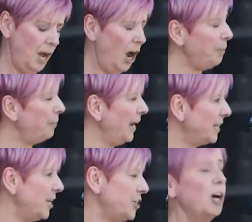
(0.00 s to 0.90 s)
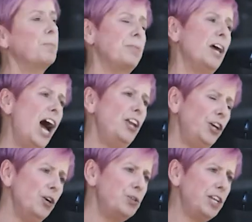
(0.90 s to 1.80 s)
I picked it up and
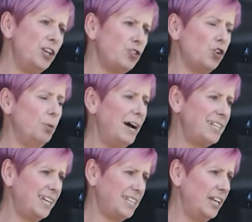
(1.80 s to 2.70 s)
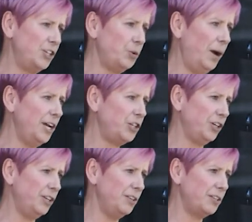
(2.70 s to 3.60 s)
used it in traumatic
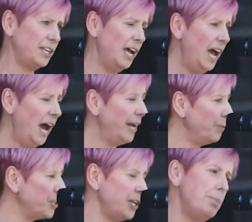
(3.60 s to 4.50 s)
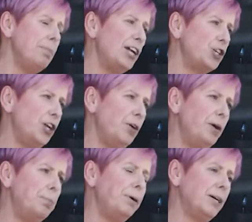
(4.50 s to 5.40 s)
situations. And it was an
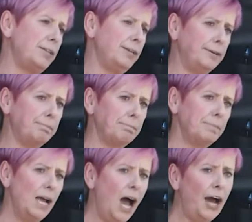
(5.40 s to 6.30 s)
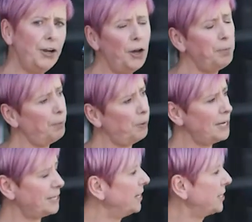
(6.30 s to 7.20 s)
imaginary button. And i pressed
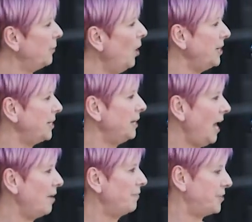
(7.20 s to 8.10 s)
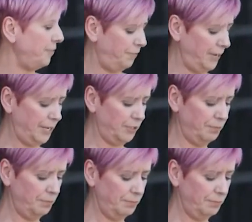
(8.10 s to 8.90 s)
press it so I didn't have to feel.